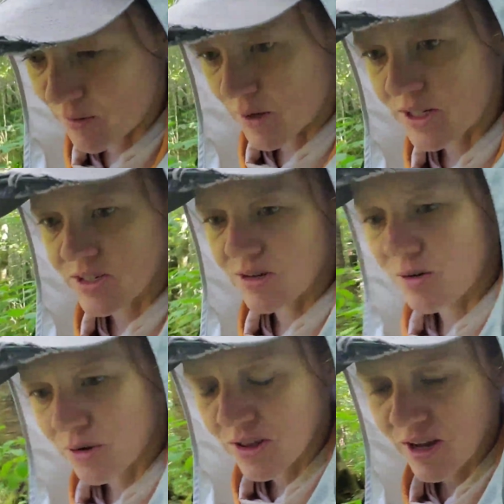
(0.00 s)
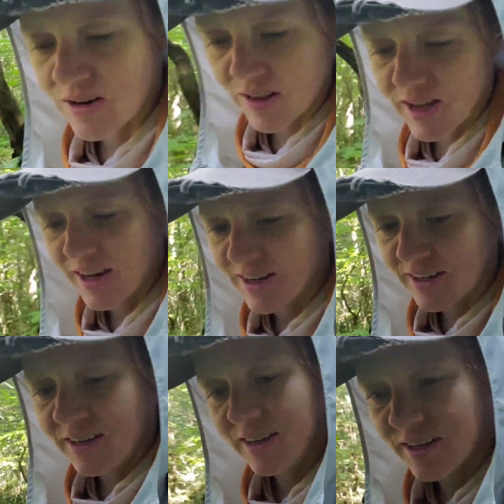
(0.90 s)
in western North
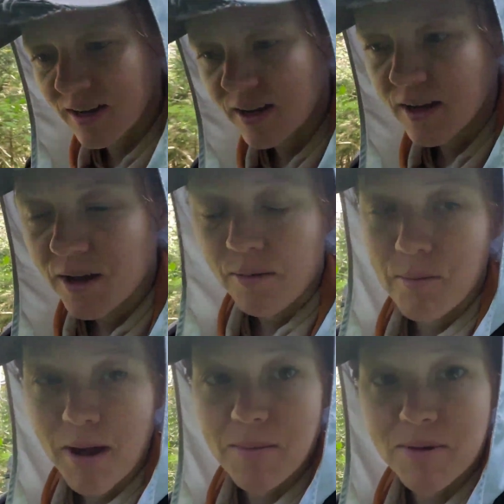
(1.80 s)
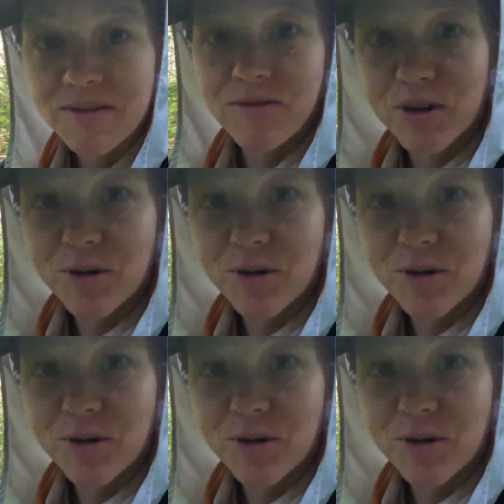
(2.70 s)
Carolina, might be for